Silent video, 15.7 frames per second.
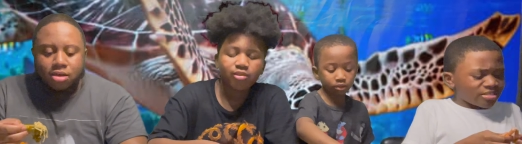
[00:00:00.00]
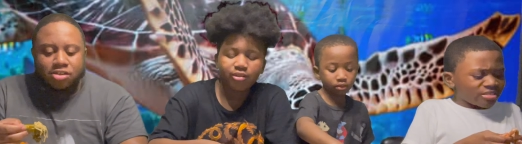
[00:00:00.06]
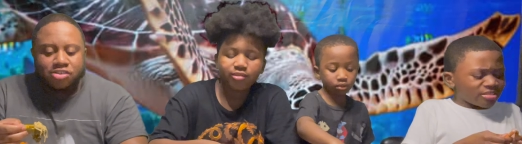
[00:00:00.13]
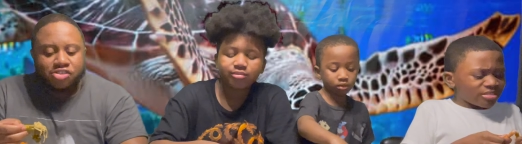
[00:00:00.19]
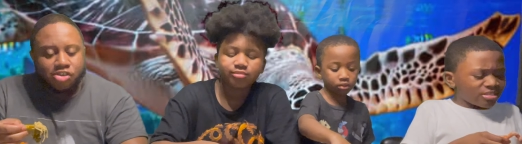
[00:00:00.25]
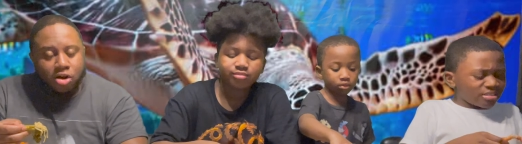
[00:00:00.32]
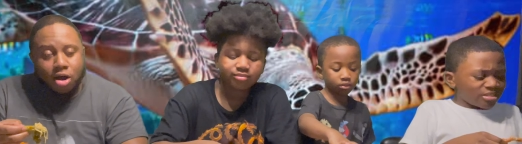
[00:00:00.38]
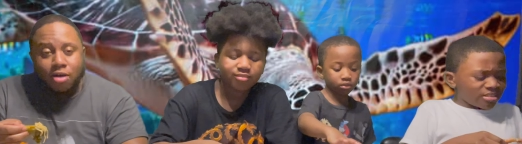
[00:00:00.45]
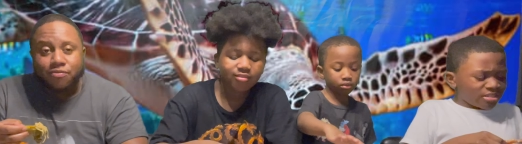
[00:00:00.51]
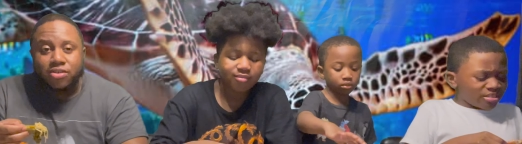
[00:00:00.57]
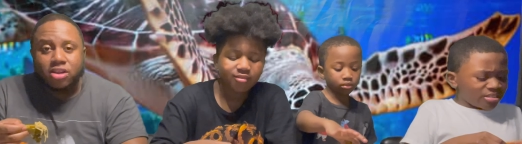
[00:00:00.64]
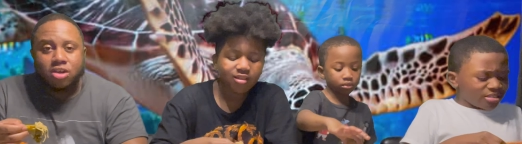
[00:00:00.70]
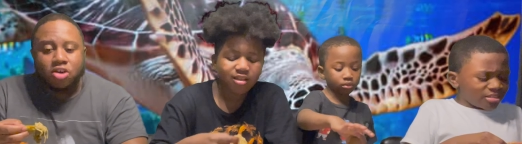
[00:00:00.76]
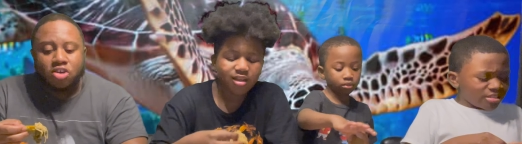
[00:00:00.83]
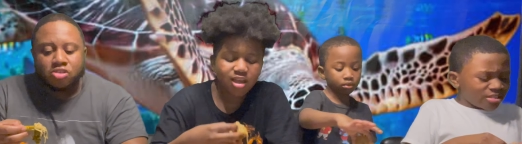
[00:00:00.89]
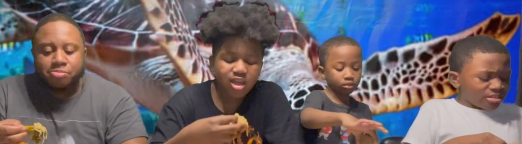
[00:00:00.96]
Speaker 1: share our
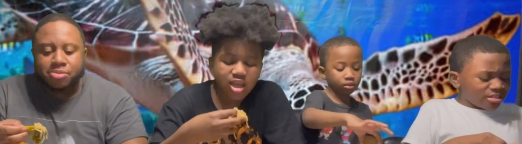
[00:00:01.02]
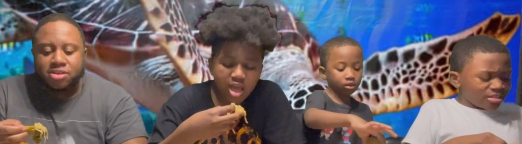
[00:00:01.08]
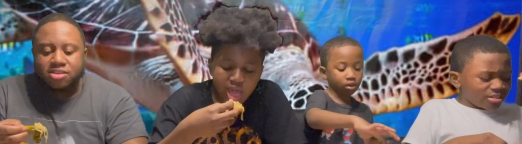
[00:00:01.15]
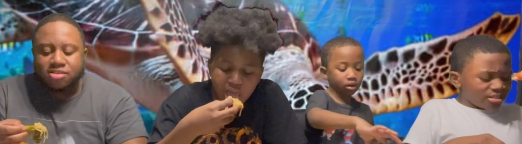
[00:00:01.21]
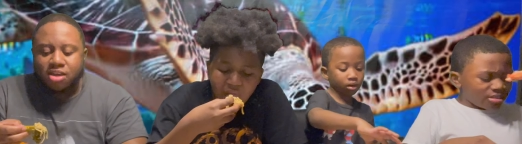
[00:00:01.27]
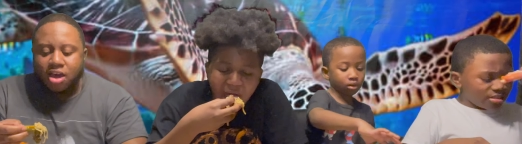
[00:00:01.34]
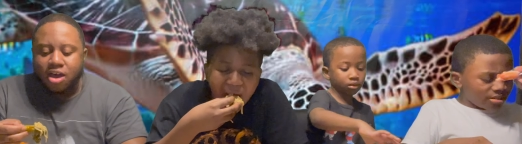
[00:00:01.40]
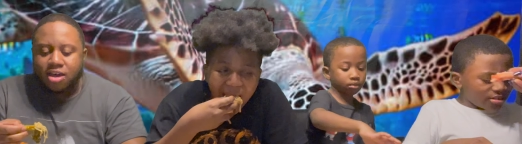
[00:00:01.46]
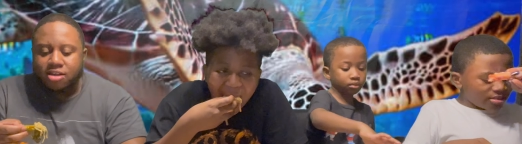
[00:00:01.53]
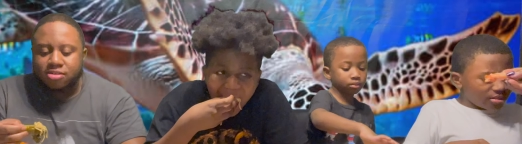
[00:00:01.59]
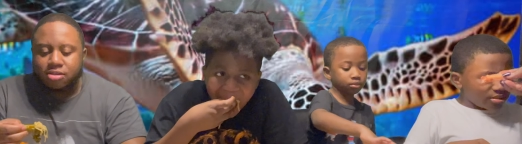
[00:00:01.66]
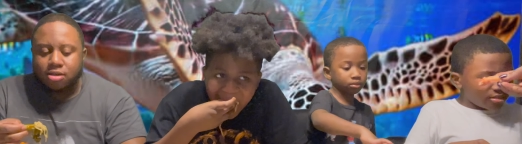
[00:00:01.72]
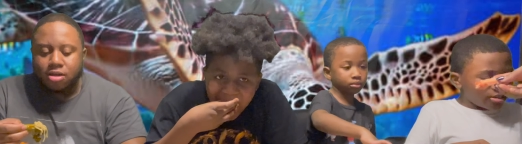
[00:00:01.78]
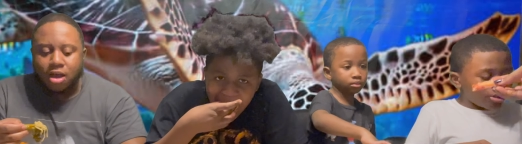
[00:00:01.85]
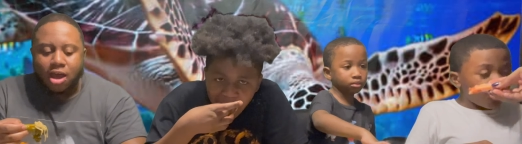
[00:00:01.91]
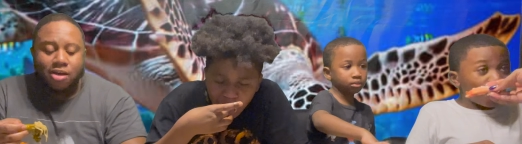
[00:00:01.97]
videos, Ooh, please, guys.
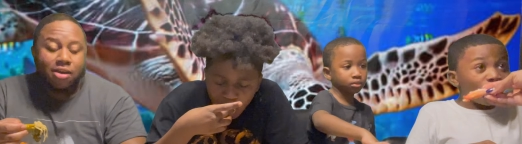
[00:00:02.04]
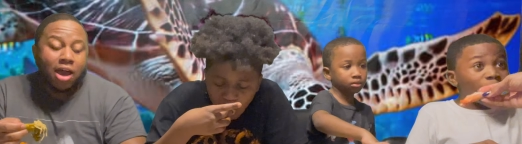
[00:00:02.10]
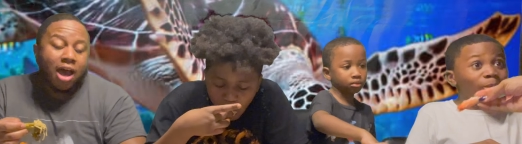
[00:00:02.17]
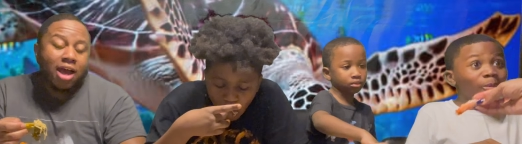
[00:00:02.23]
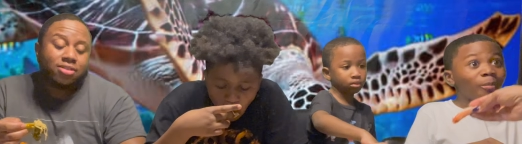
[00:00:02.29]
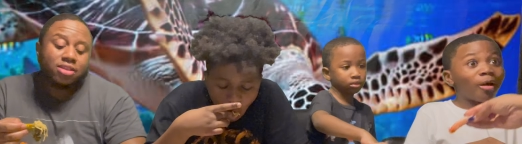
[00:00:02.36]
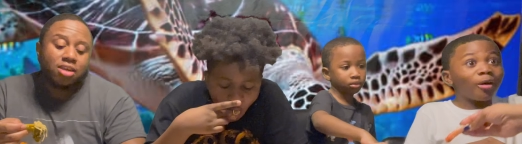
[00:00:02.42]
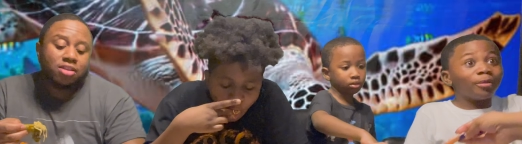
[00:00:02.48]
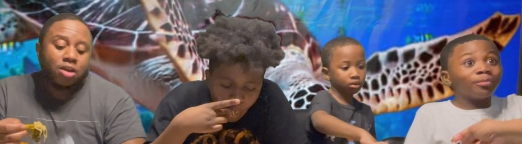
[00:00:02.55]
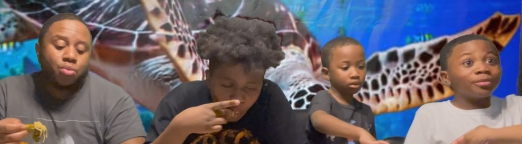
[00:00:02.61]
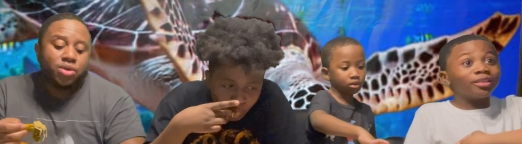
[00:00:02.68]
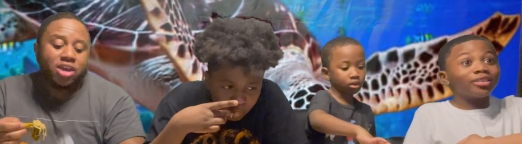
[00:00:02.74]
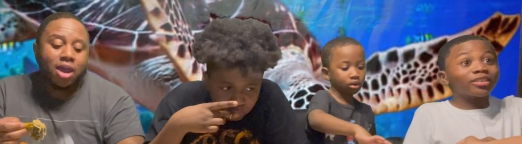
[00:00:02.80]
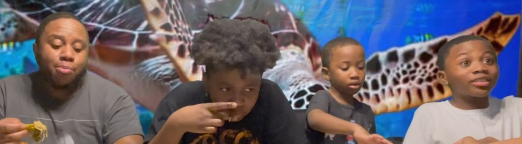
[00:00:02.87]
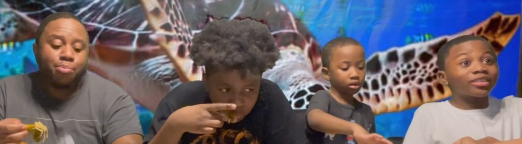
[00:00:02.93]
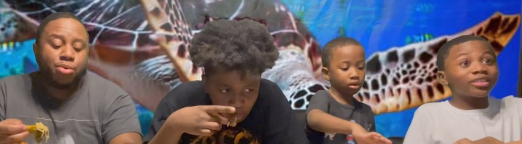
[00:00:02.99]
I, I, think that
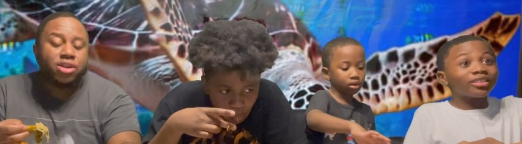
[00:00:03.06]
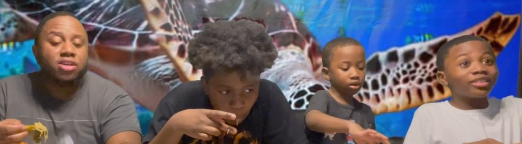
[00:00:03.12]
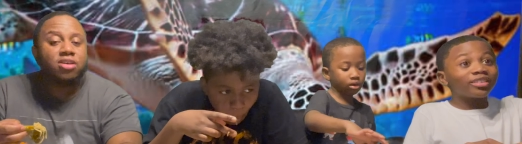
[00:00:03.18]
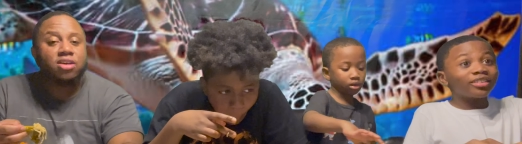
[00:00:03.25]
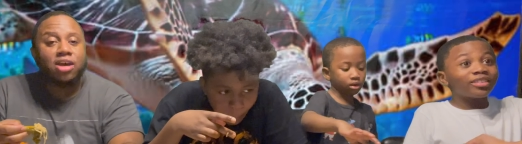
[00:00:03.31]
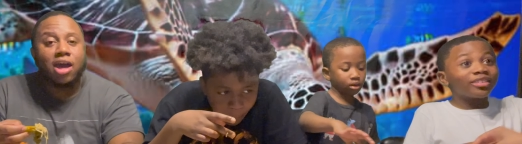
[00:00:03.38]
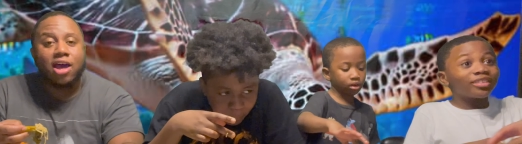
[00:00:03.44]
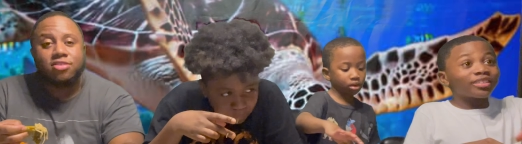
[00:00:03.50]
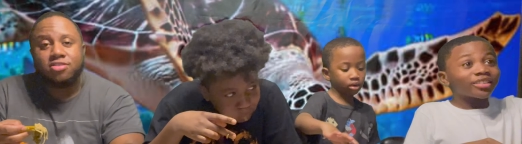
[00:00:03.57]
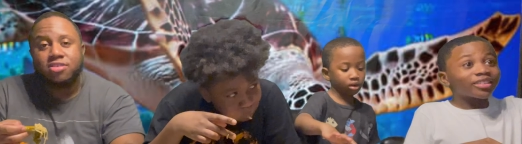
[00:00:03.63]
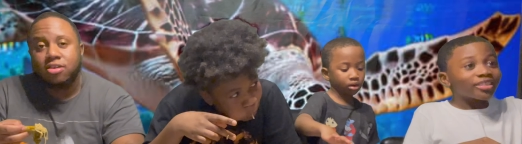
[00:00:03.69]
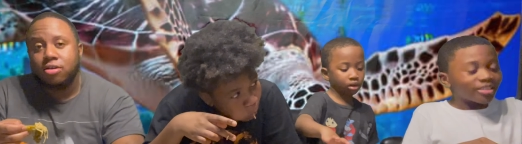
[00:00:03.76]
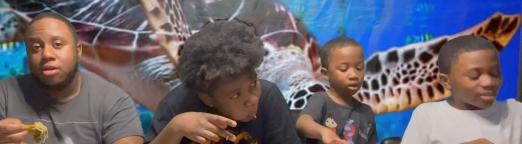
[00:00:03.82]
we got pretty good content.